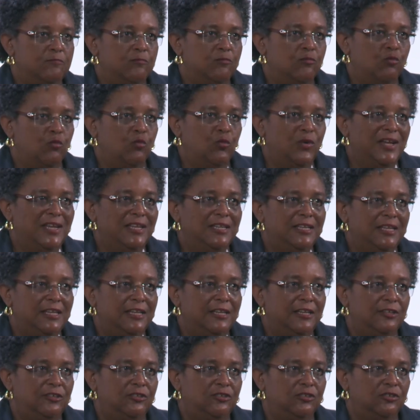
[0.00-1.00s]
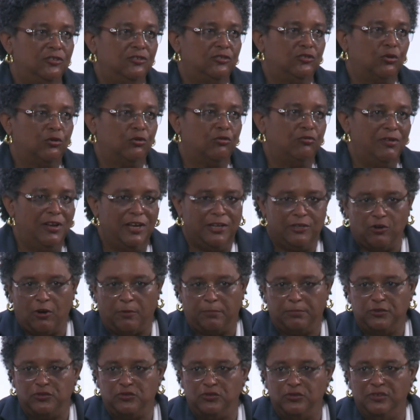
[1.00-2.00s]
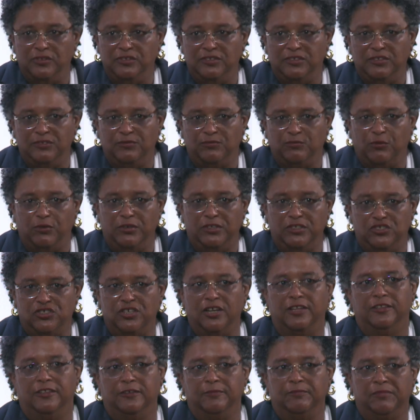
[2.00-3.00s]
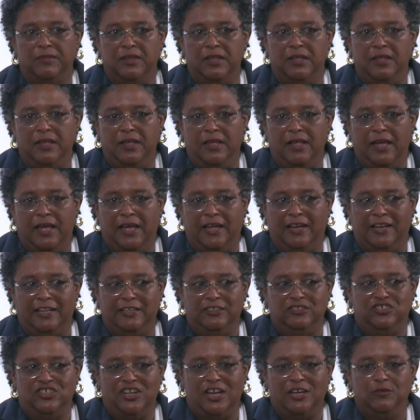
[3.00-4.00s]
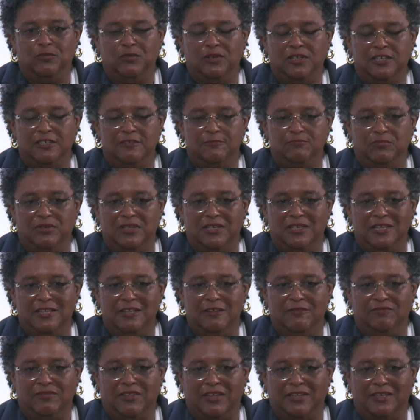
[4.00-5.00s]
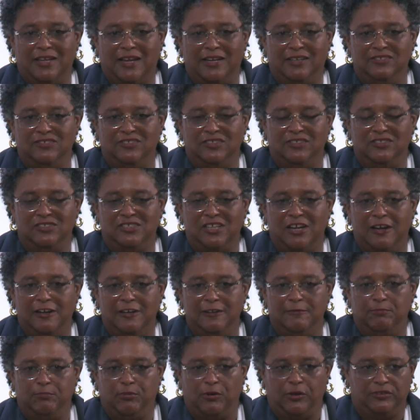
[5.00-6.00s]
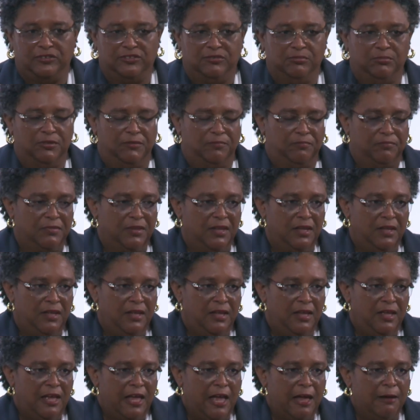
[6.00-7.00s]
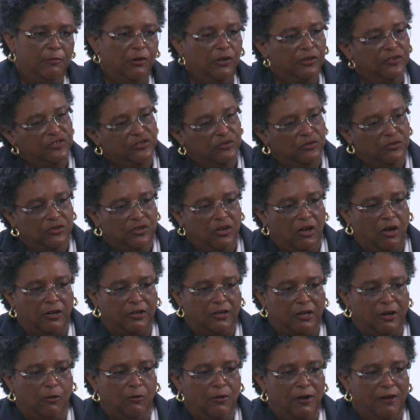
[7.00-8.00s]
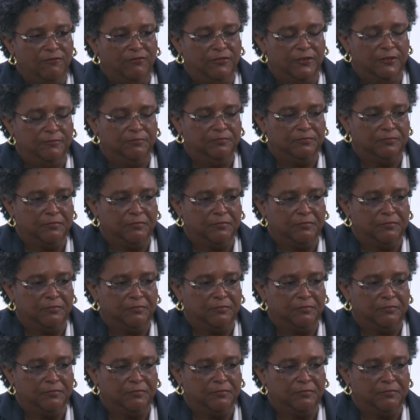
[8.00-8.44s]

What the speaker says: We need to create opportunities for each other. And I genuinely believe that that is entirely possible. I'm also not, however,